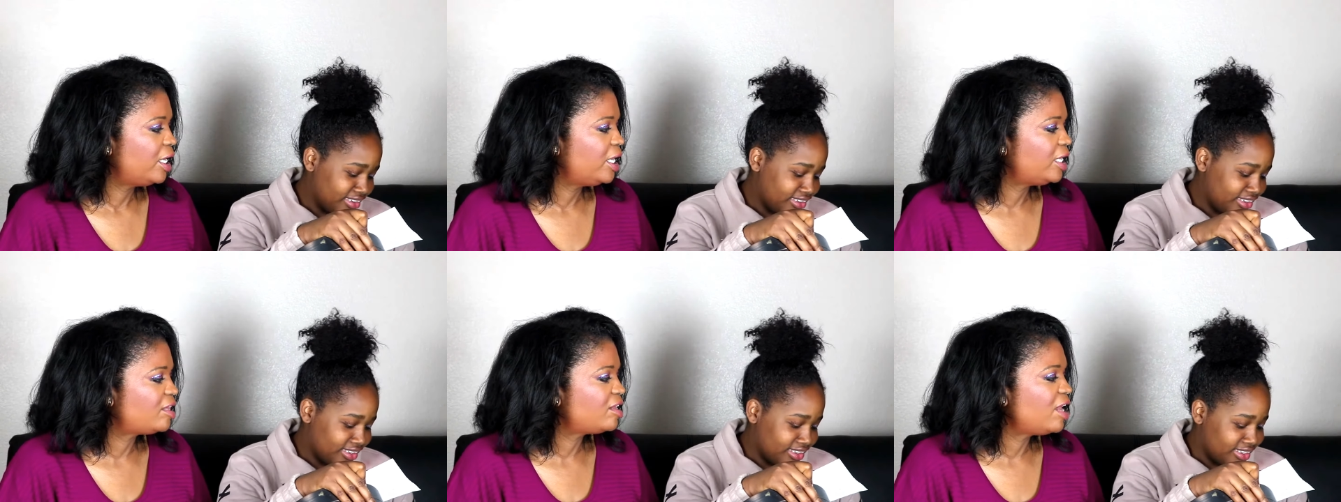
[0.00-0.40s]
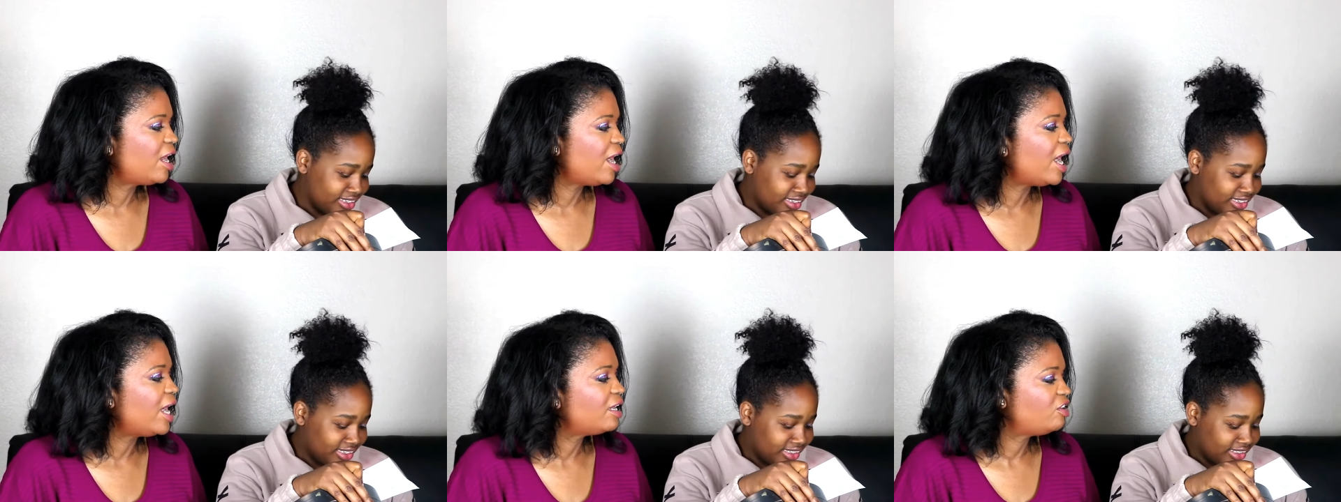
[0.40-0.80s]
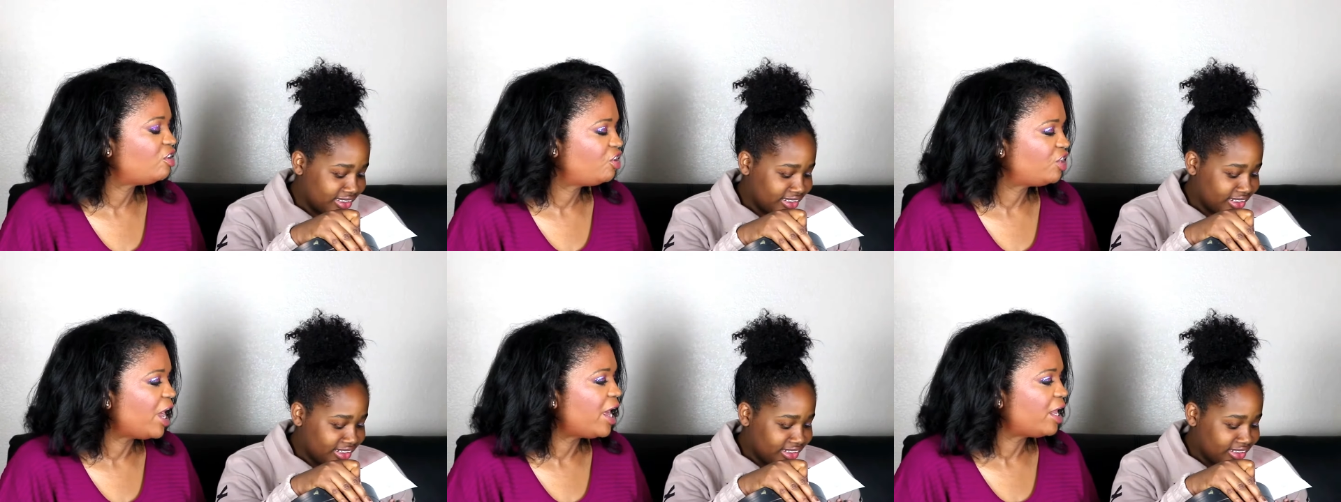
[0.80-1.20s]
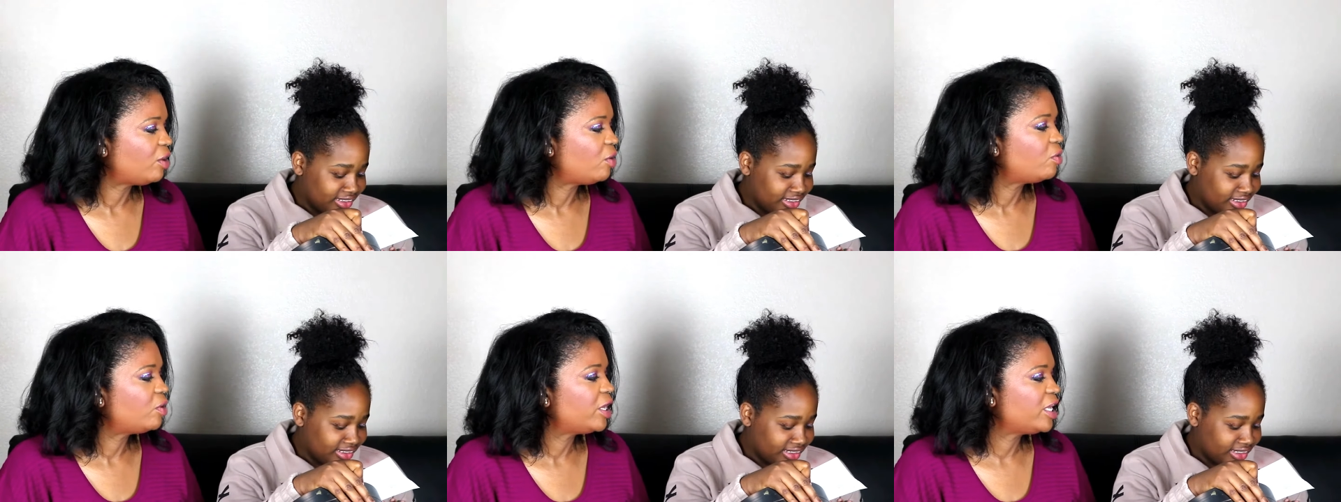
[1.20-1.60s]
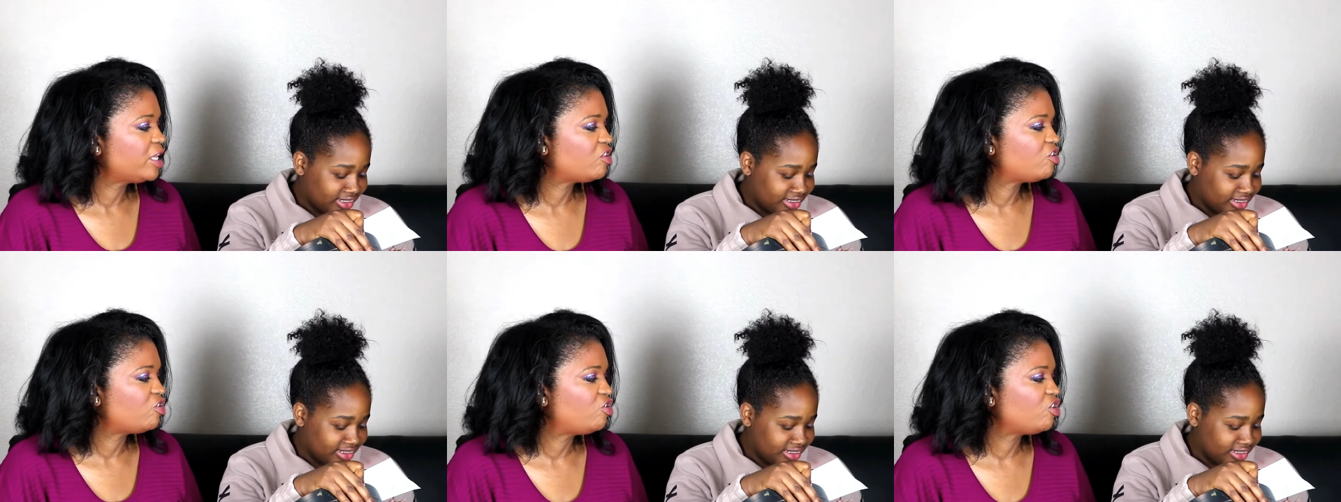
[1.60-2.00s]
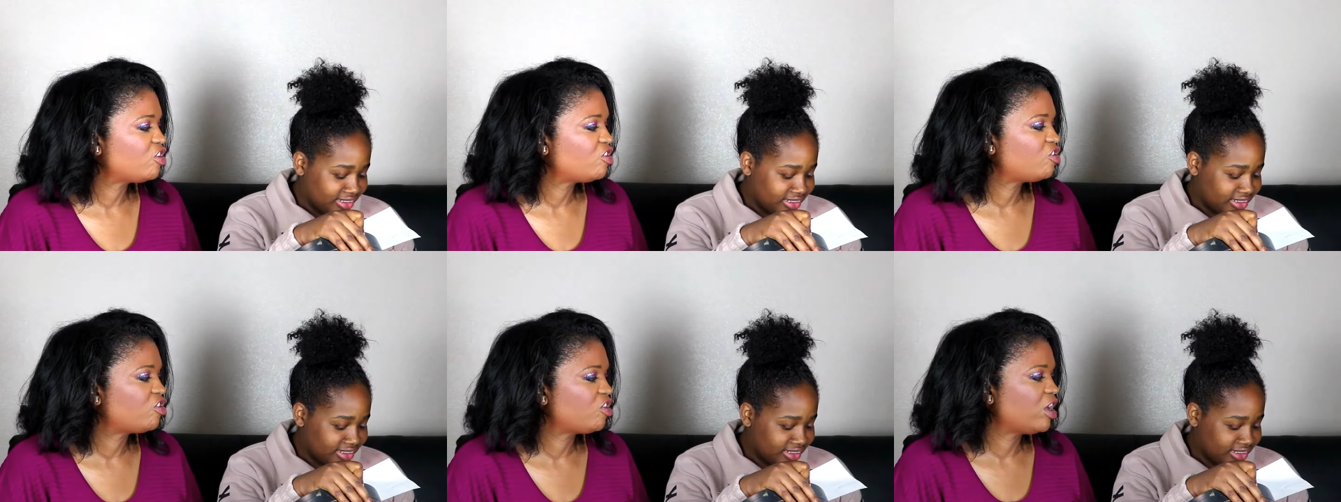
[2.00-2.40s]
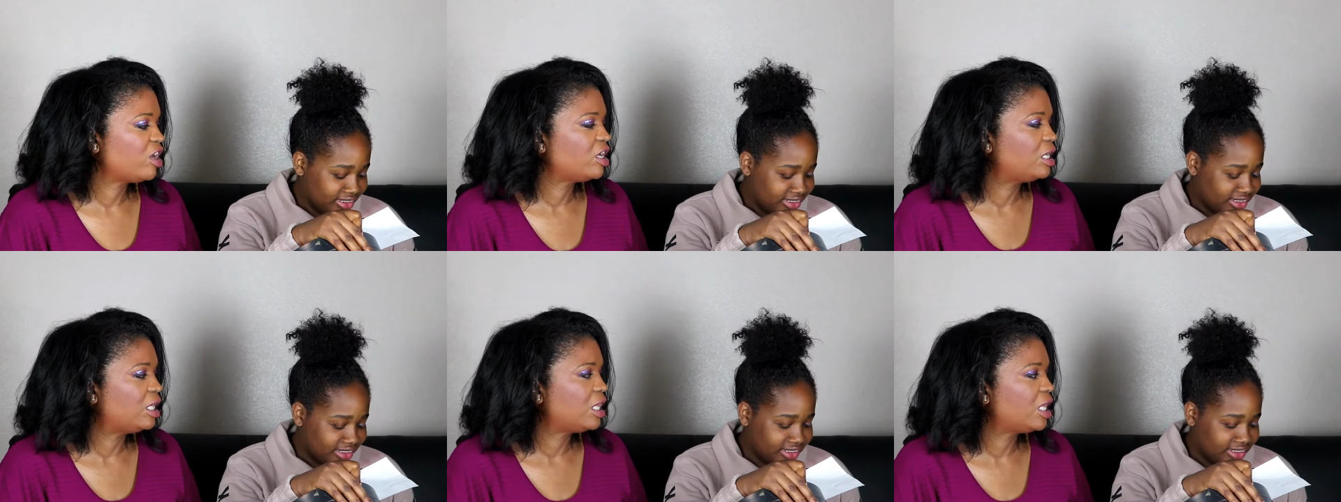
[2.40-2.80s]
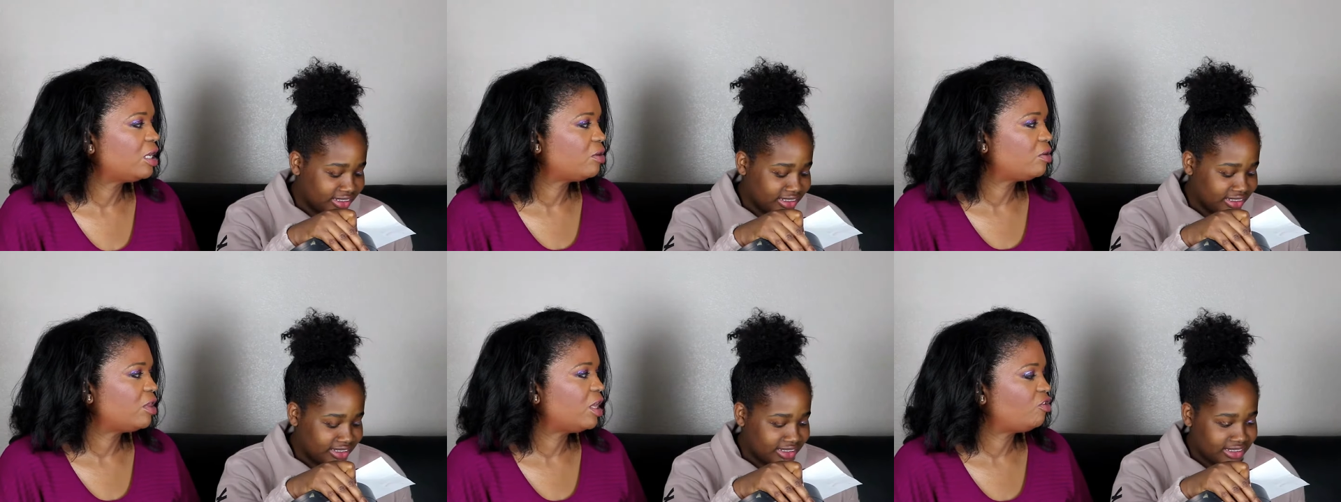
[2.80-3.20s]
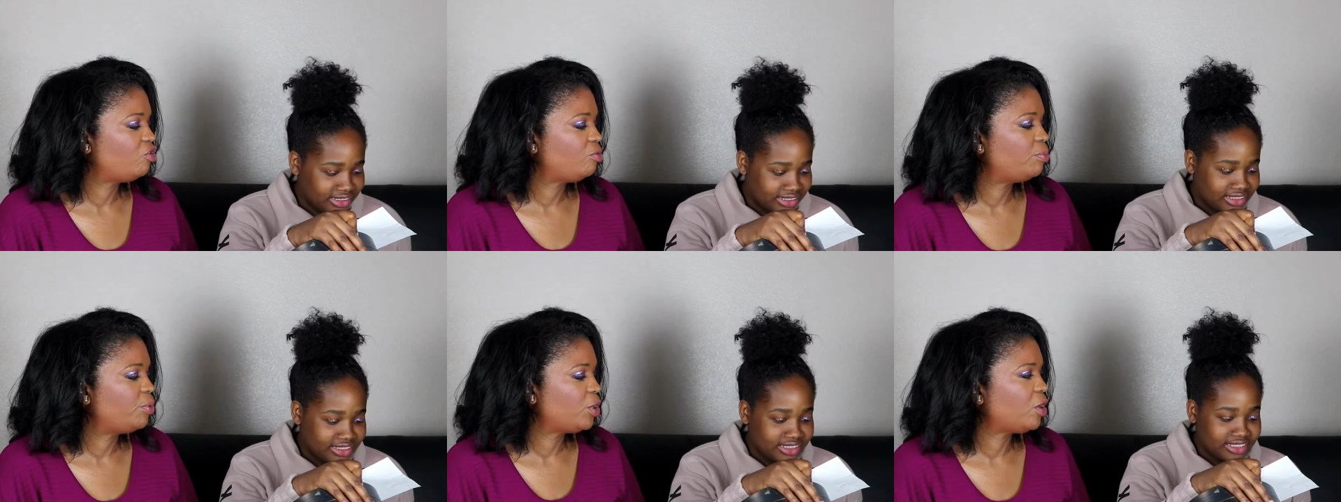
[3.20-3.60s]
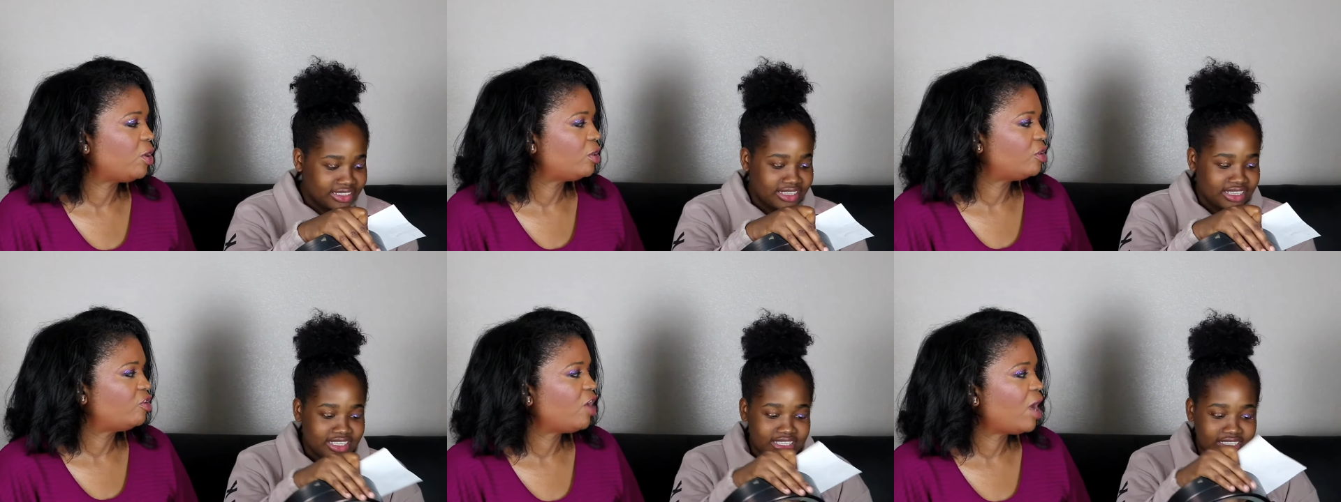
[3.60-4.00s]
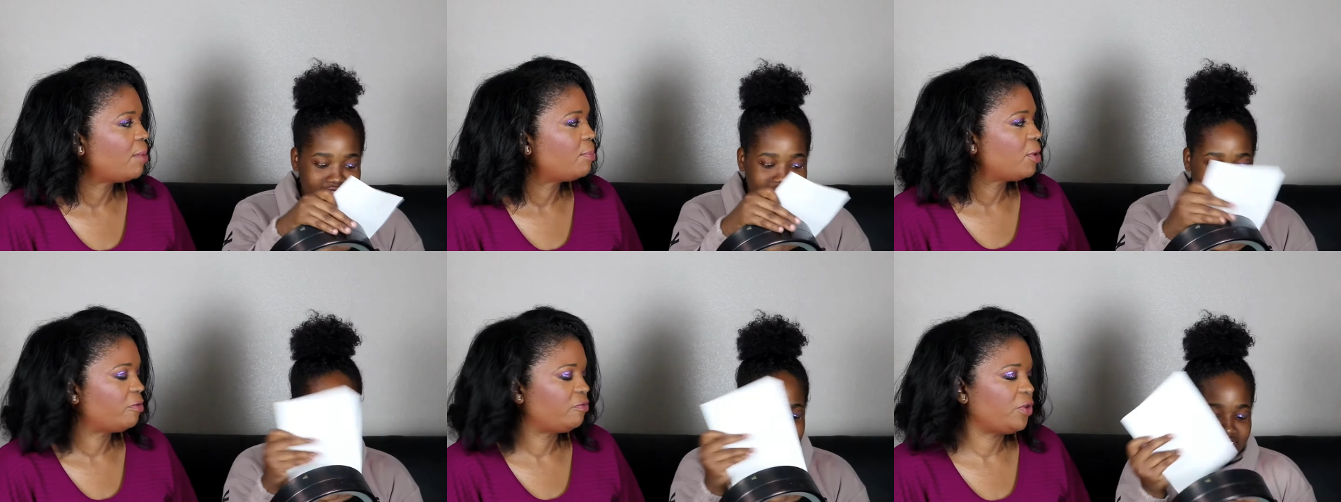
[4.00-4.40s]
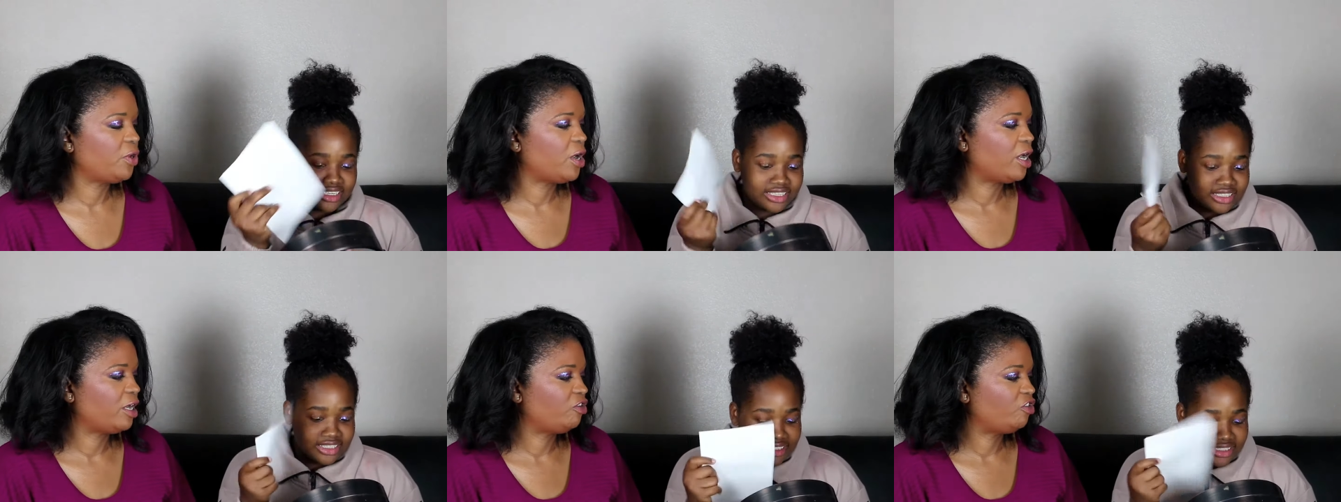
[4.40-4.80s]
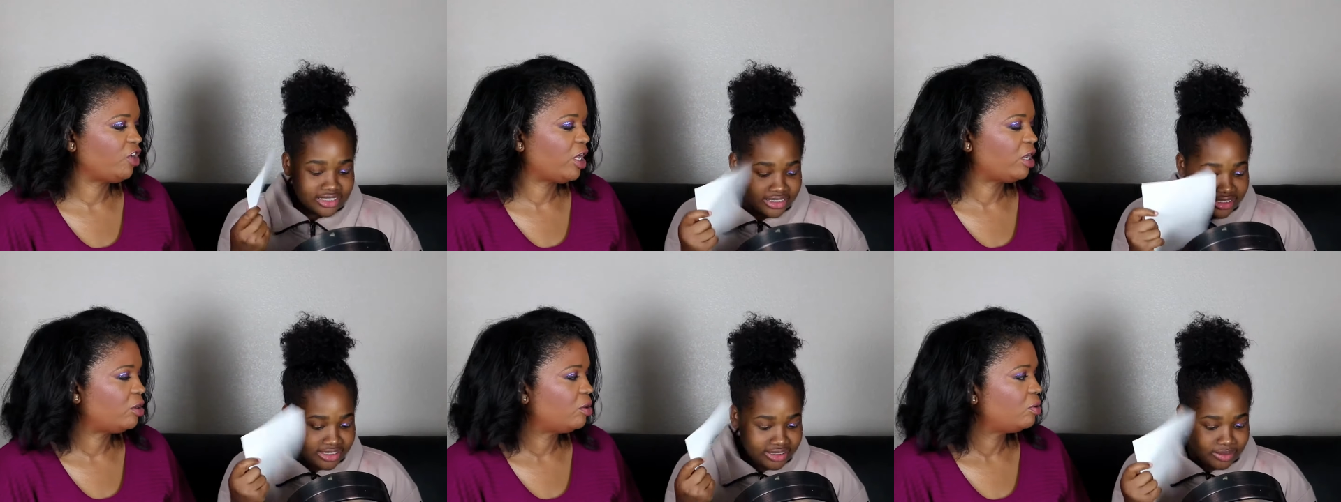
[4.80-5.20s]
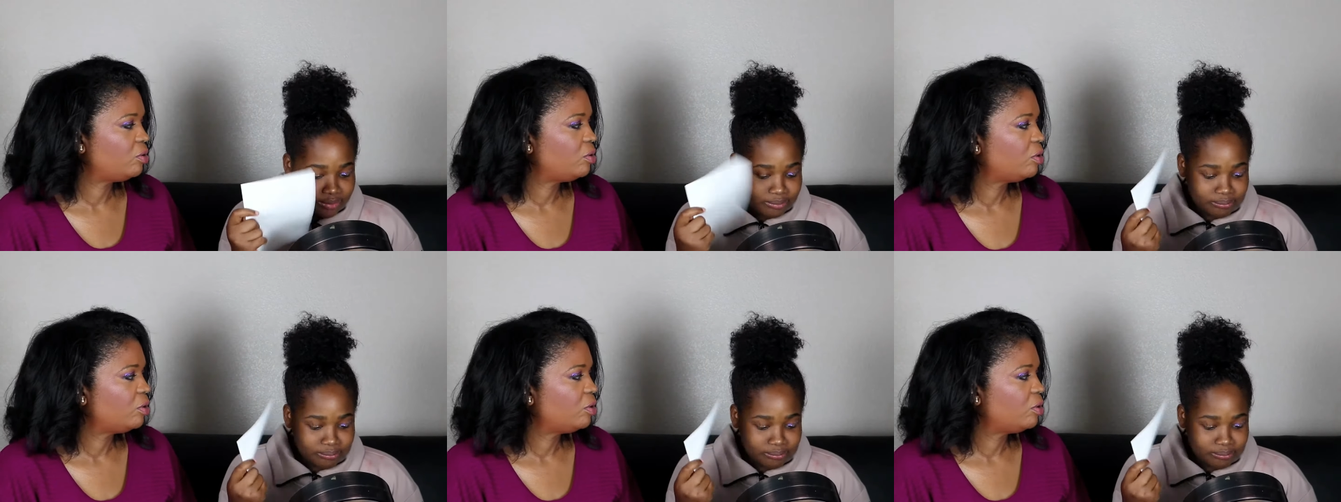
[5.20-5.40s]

Speaker 1: It's not eyeshadow. It's just glitter that you put on top of your eyeshadow.